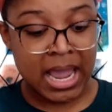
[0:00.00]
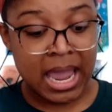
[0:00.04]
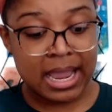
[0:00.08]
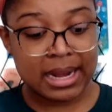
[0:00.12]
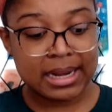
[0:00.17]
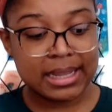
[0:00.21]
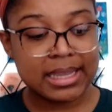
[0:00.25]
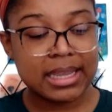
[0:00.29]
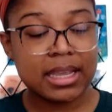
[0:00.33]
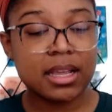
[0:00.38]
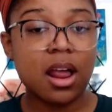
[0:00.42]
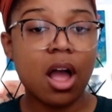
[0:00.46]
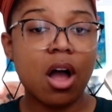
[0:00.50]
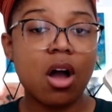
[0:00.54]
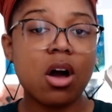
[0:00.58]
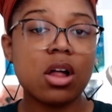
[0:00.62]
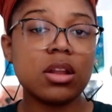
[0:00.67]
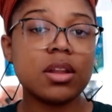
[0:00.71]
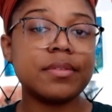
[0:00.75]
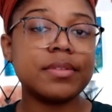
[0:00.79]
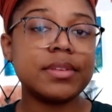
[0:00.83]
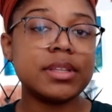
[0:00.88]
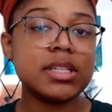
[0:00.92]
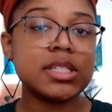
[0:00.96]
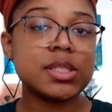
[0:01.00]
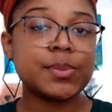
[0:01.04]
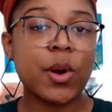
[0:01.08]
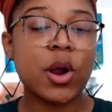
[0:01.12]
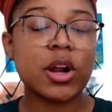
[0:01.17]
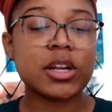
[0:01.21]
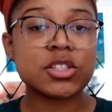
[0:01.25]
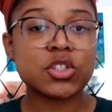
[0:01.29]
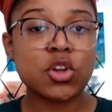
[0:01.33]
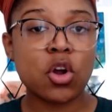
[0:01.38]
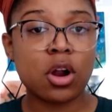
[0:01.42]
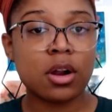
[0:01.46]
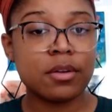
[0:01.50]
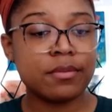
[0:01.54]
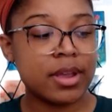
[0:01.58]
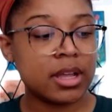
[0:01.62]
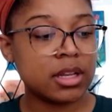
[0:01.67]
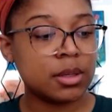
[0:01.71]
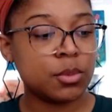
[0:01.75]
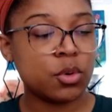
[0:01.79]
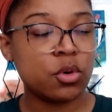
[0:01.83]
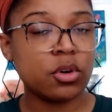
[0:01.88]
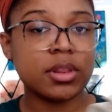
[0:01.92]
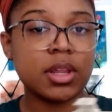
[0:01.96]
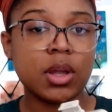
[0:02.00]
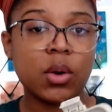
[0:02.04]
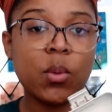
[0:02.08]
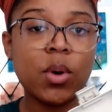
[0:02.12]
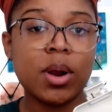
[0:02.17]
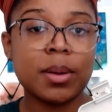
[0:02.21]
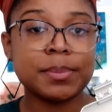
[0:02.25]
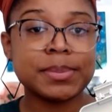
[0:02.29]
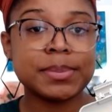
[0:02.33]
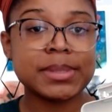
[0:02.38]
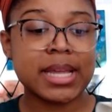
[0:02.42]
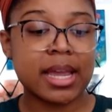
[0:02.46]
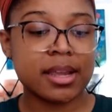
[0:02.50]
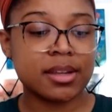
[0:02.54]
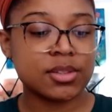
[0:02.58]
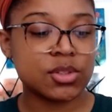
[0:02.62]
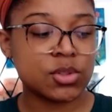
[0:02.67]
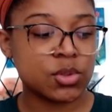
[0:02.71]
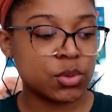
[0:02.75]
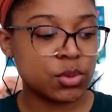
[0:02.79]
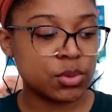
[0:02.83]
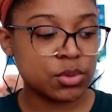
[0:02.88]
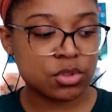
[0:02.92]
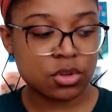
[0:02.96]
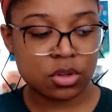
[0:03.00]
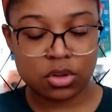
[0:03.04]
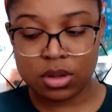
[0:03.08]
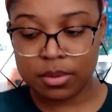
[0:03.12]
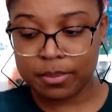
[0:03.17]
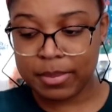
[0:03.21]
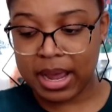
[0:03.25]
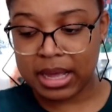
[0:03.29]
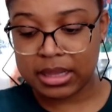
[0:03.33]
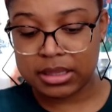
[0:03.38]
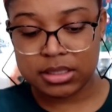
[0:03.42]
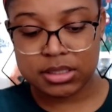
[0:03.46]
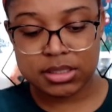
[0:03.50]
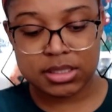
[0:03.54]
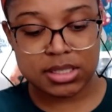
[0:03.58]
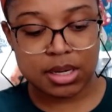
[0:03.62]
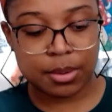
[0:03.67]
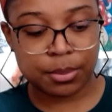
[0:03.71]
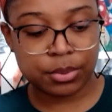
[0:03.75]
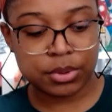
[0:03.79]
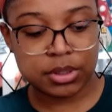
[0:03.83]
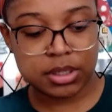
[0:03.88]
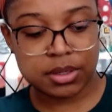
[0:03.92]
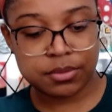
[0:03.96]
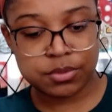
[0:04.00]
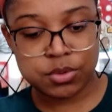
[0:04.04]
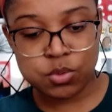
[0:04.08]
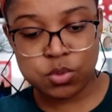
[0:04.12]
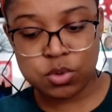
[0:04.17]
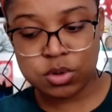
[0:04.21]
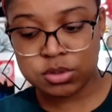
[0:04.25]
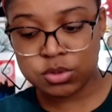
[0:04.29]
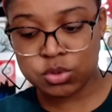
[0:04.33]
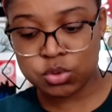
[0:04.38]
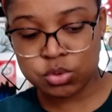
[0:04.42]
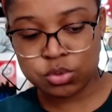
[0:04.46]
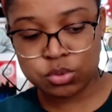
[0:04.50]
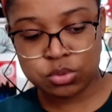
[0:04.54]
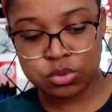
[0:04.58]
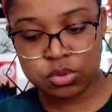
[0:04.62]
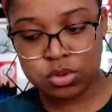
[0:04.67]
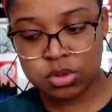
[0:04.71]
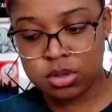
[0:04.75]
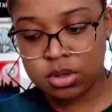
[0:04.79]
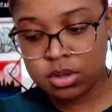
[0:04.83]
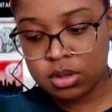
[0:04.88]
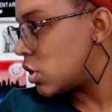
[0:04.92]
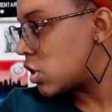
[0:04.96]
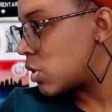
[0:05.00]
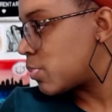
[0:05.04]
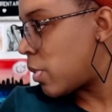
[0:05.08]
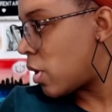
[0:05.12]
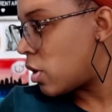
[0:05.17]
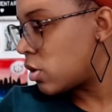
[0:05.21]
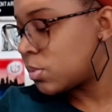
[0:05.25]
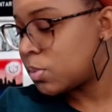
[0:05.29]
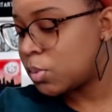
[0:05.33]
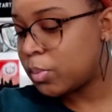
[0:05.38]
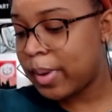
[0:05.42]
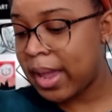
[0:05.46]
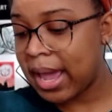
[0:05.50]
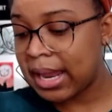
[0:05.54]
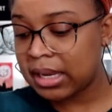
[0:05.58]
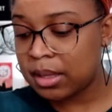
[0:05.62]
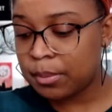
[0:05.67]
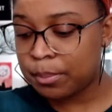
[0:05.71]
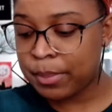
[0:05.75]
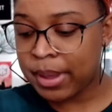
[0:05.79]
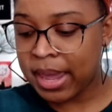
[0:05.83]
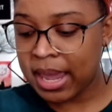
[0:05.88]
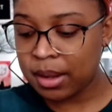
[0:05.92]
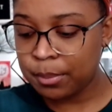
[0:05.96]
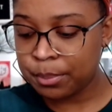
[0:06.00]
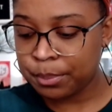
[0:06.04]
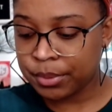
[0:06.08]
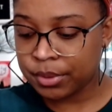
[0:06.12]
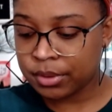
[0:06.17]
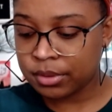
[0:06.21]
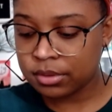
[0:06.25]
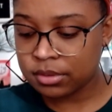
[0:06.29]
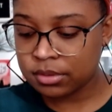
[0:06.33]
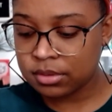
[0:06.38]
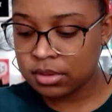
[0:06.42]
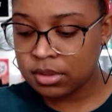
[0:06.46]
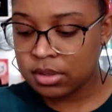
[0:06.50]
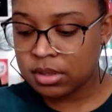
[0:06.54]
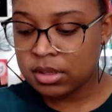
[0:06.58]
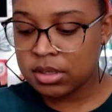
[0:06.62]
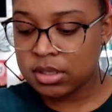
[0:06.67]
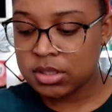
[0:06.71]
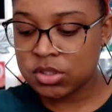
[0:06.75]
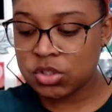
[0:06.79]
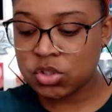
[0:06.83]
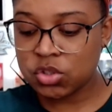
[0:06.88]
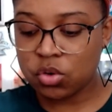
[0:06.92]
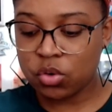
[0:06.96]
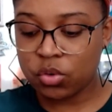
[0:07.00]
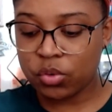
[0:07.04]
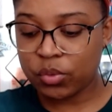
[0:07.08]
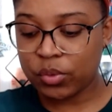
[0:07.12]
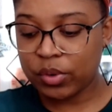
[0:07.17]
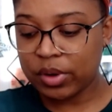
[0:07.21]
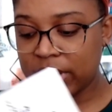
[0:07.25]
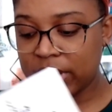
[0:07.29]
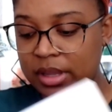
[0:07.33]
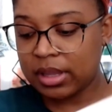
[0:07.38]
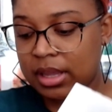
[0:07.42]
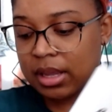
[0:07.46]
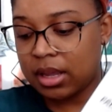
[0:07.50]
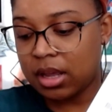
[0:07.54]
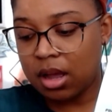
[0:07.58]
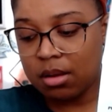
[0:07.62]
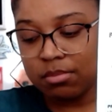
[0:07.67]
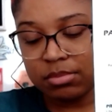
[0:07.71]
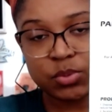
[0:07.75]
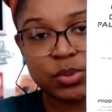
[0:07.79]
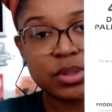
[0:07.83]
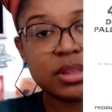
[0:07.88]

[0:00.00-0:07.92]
And again, all of these parts are available on their website too, so you can buy these separately if you want to. Disposable palette paper. So it comes